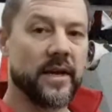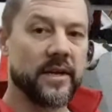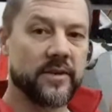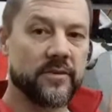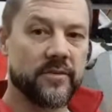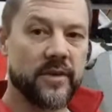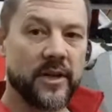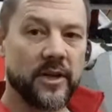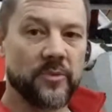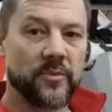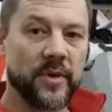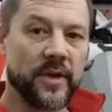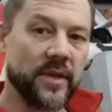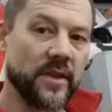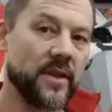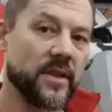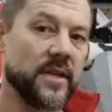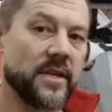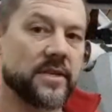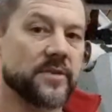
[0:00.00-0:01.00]
at
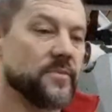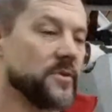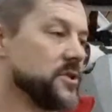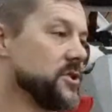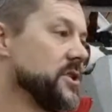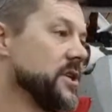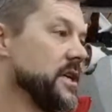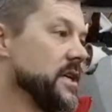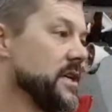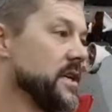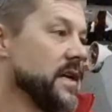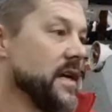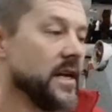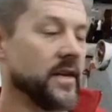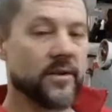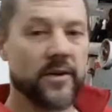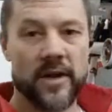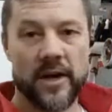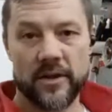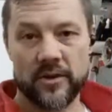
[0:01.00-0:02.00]
developing this machine
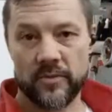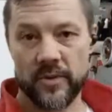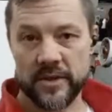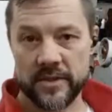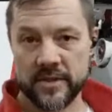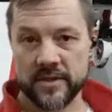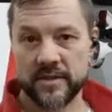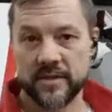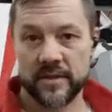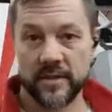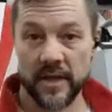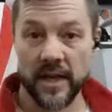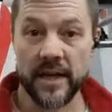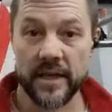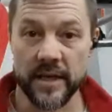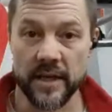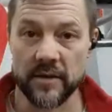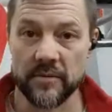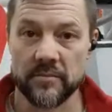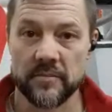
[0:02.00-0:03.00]
and other ones
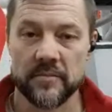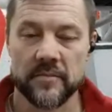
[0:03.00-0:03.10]
like it.